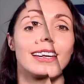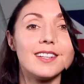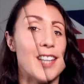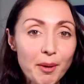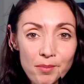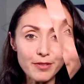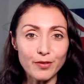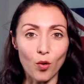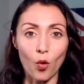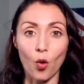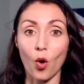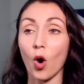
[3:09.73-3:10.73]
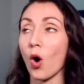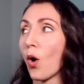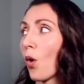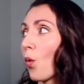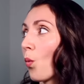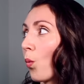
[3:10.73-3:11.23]
Number four,
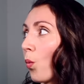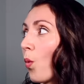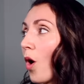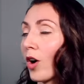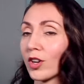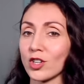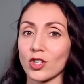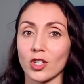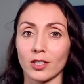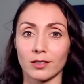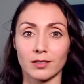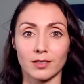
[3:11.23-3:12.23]
watch